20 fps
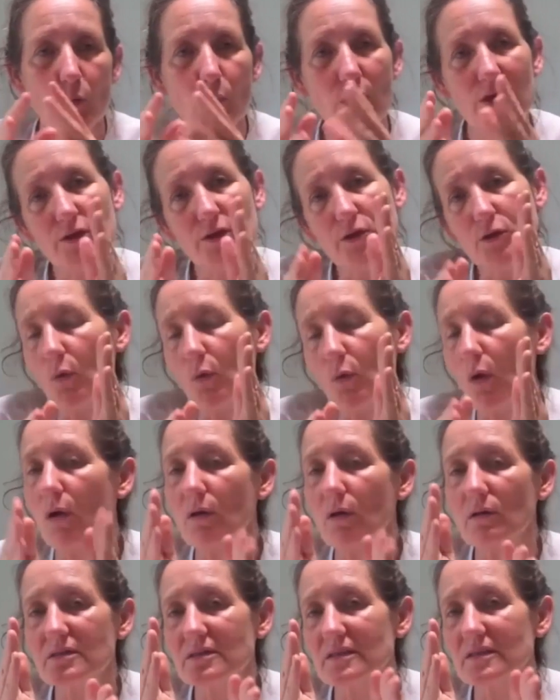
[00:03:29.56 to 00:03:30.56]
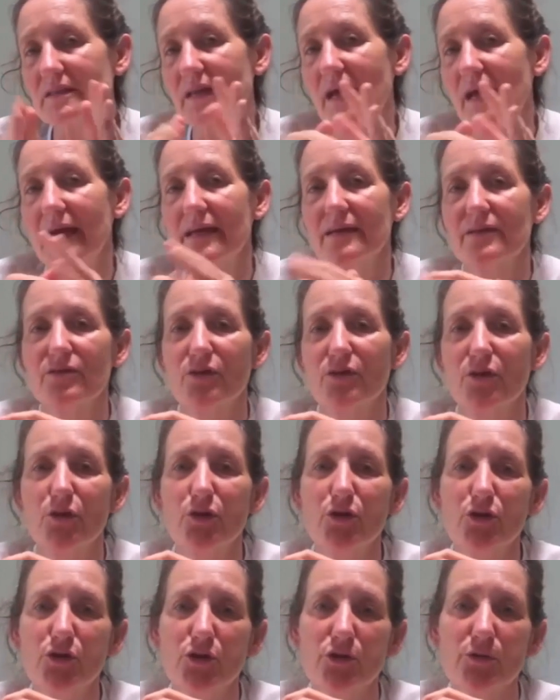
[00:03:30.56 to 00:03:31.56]
When you alternate
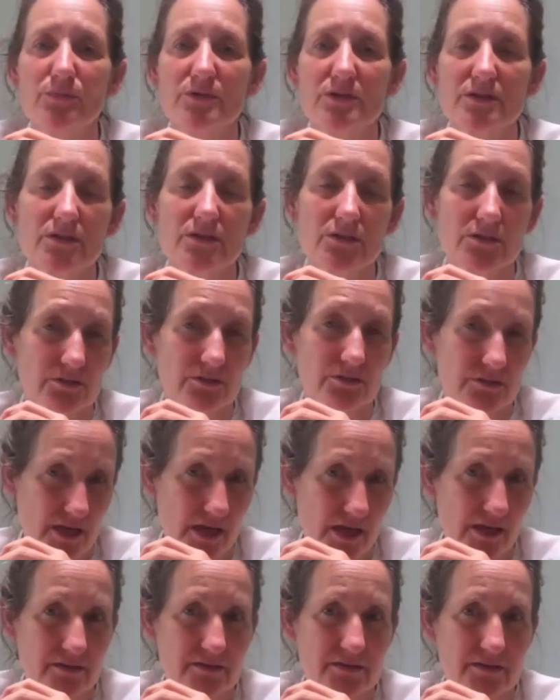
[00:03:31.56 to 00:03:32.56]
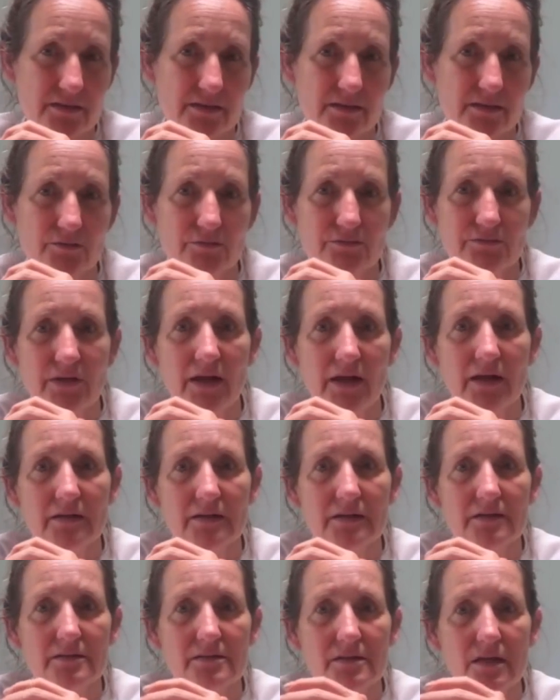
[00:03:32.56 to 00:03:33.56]
the herbs that you take to kill
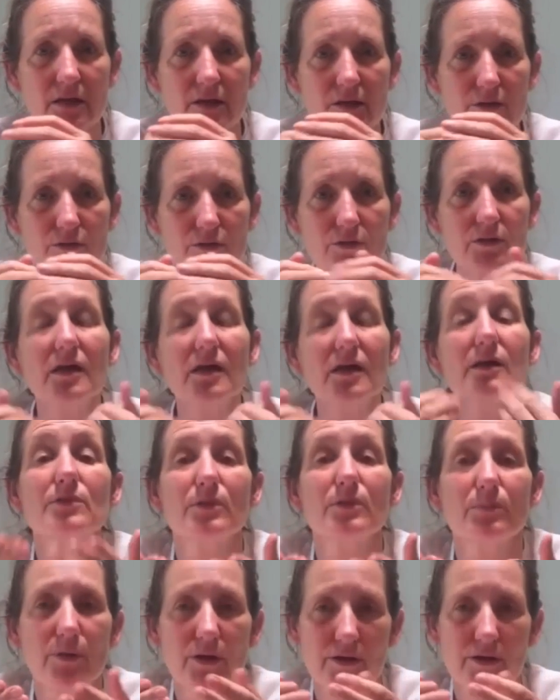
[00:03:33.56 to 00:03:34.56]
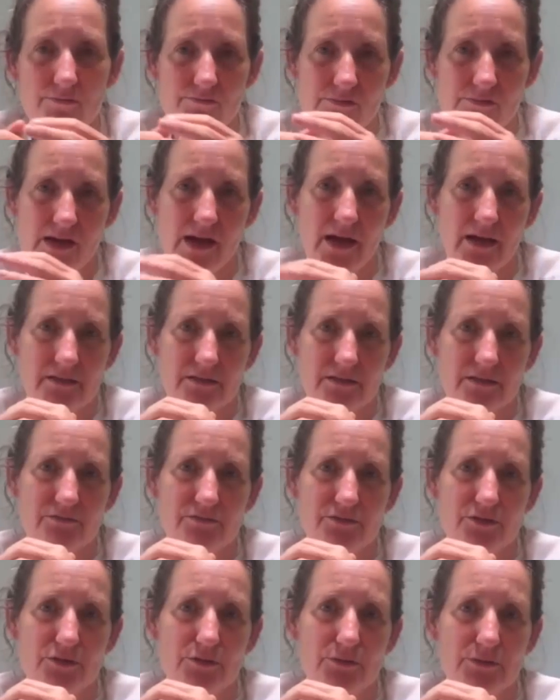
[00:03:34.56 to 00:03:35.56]
fungus, you keep the body
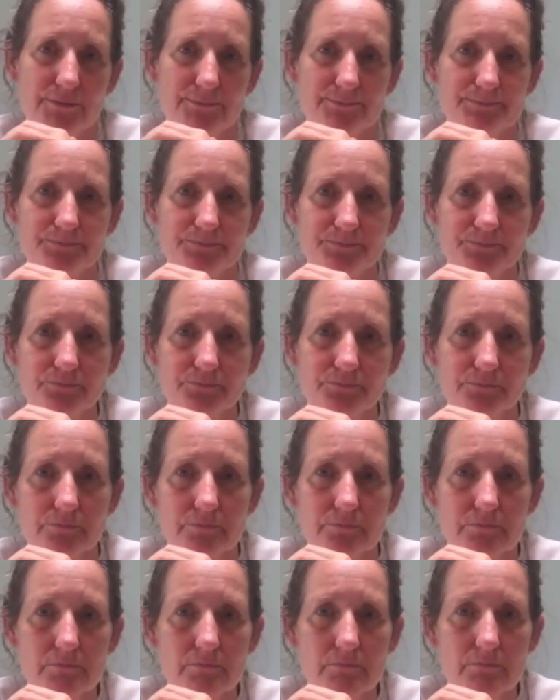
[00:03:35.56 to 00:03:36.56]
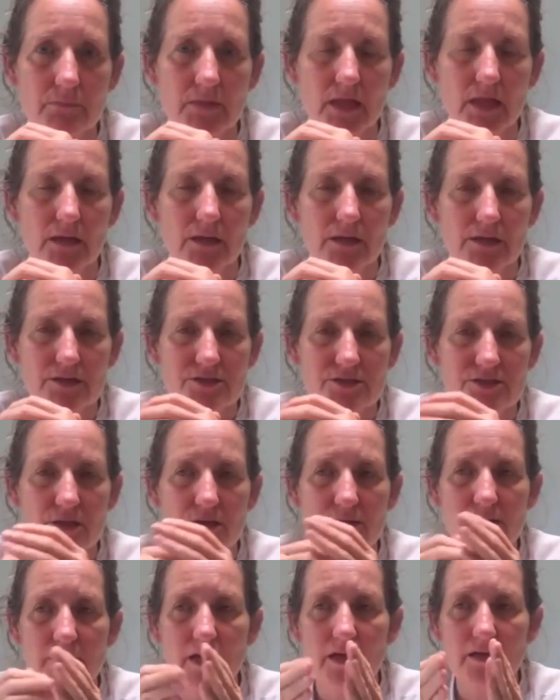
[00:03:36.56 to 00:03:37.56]
reactive to it.
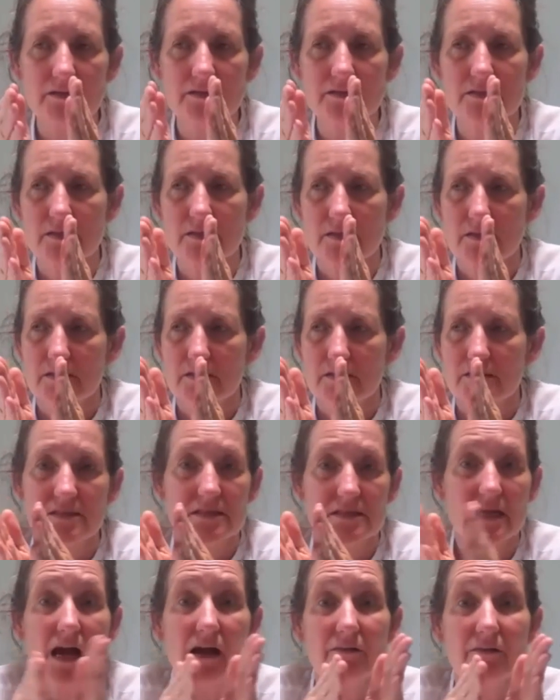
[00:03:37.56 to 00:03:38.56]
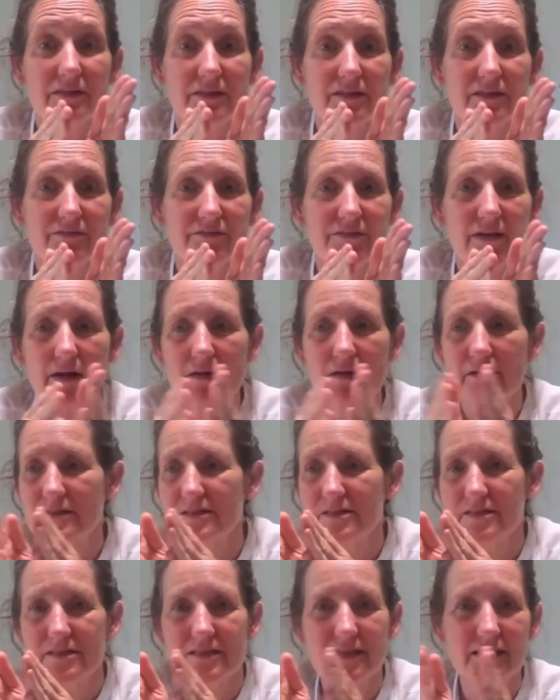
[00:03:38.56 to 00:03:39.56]
So that's starving the
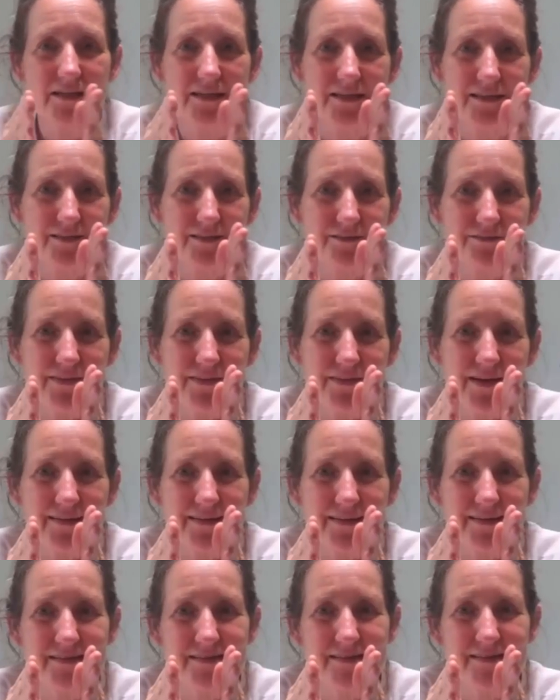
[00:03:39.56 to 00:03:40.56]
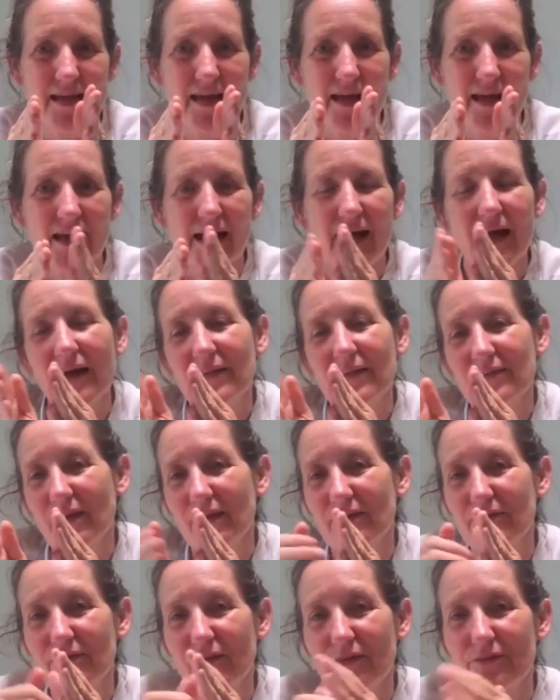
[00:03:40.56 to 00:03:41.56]
fungus, killing the fungus, and
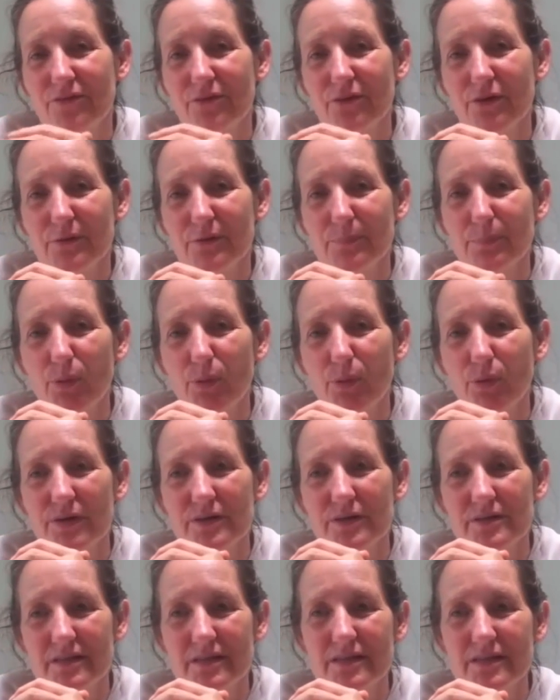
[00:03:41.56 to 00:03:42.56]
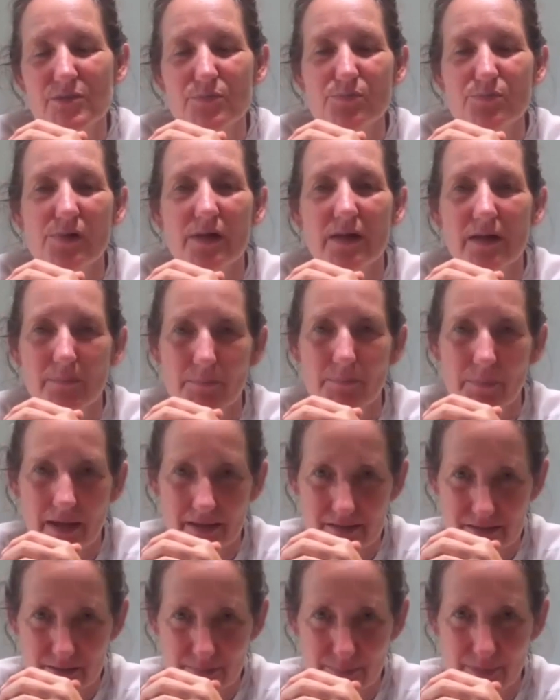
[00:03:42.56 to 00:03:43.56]
then the third point is bringing
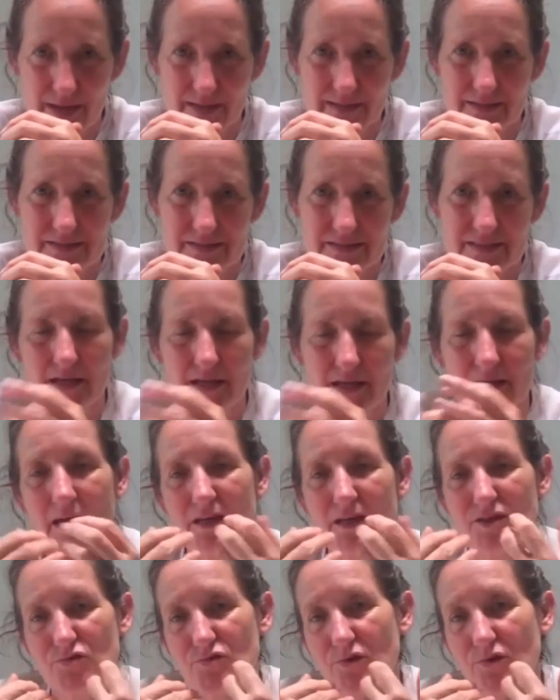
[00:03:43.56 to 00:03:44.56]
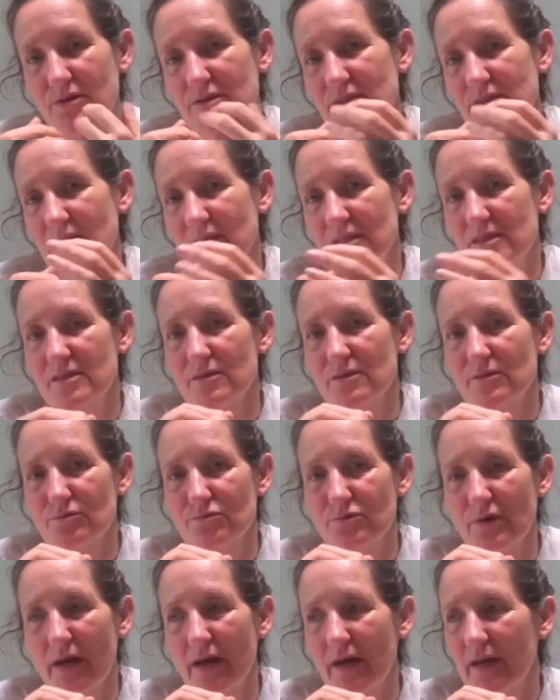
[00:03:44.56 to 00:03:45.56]
back the balance. Our gastrointestinal
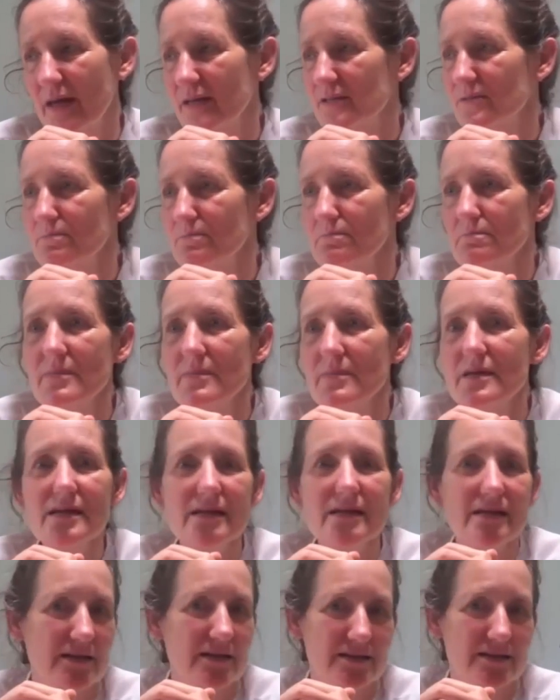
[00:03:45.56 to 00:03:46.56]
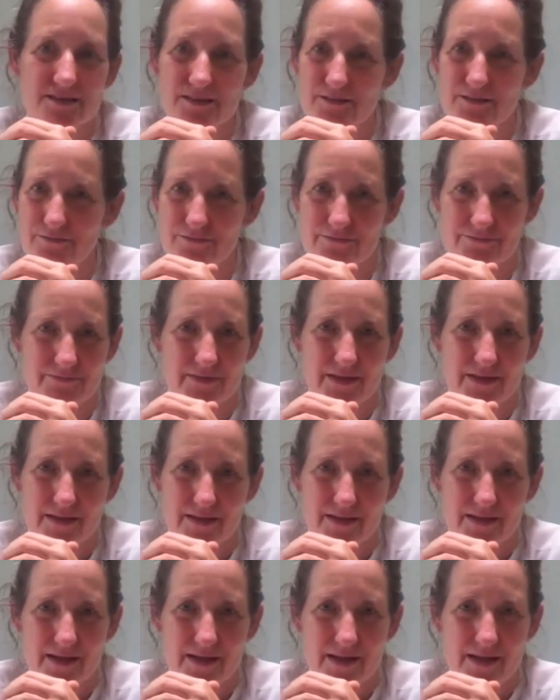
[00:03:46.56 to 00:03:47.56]
tract has millions of
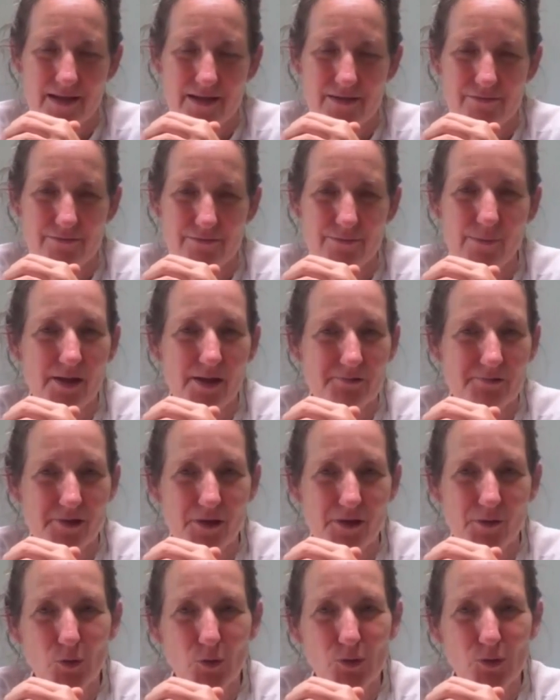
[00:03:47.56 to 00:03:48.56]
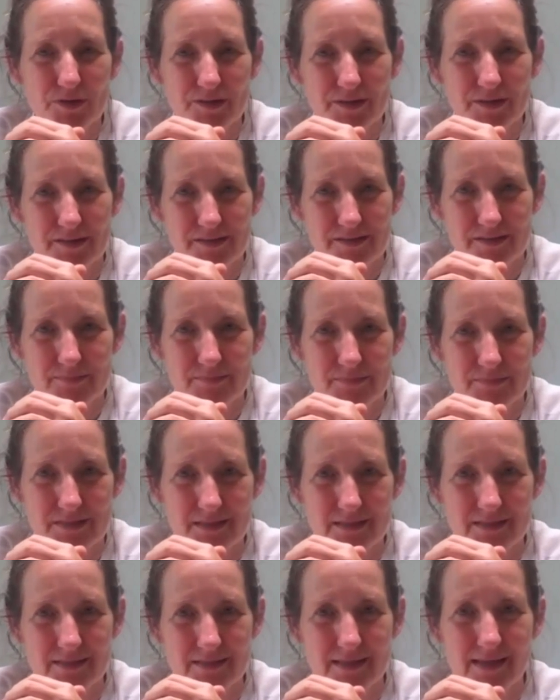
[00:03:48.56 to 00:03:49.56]
microorganisms
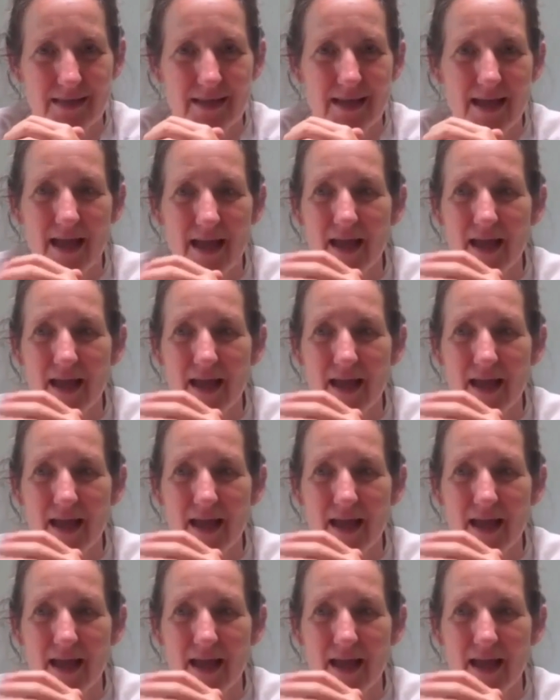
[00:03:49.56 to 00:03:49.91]
in there,